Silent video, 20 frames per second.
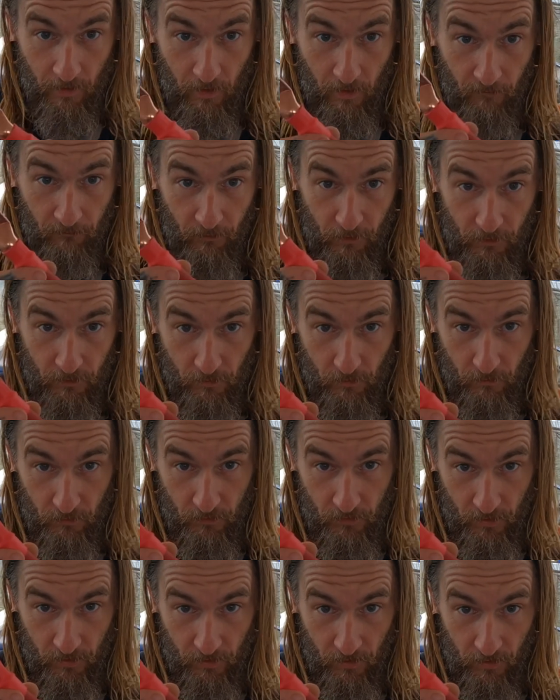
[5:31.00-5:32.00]
it, our first little
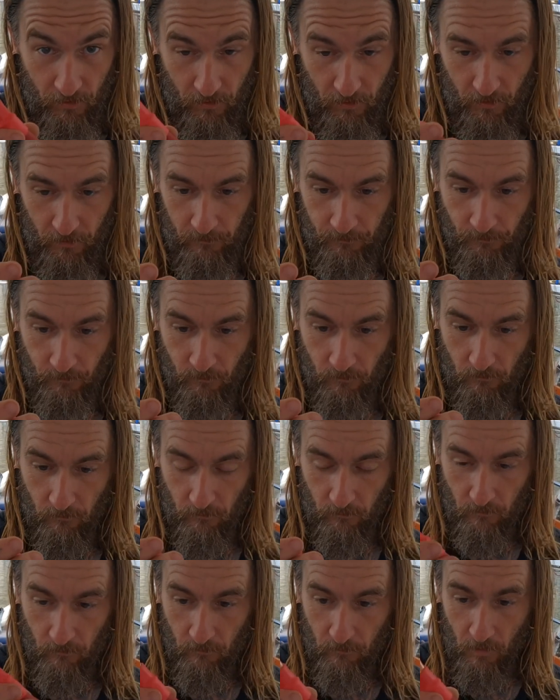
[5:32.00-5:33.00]
six inch
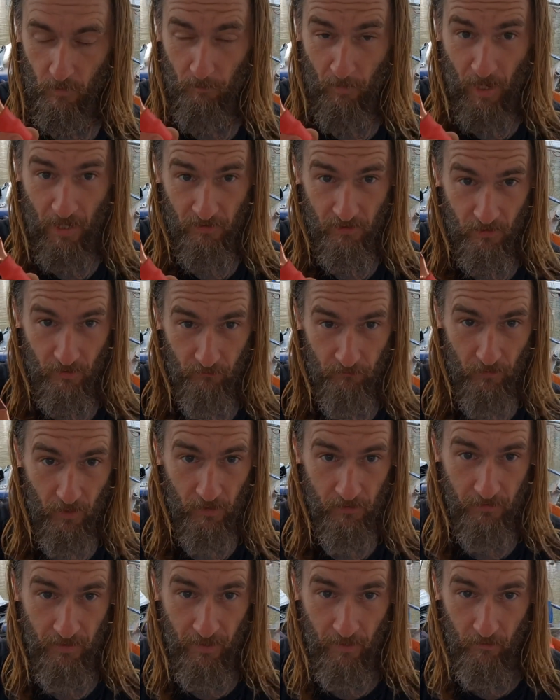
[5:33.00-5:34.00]
positive
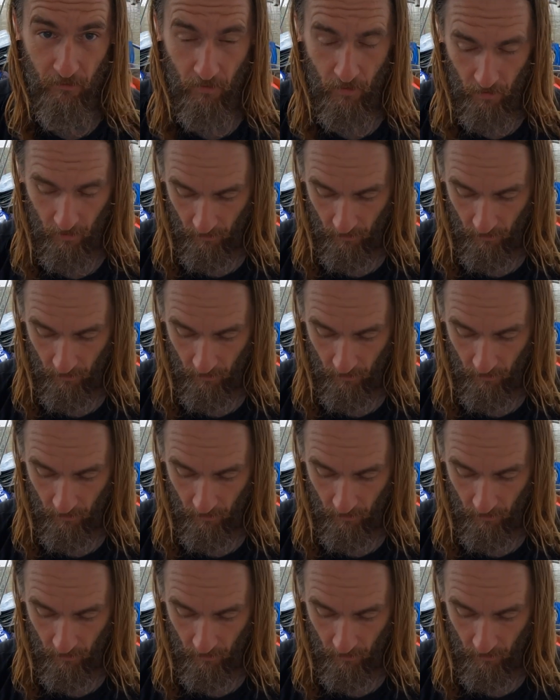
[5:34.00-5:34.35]
knocked out.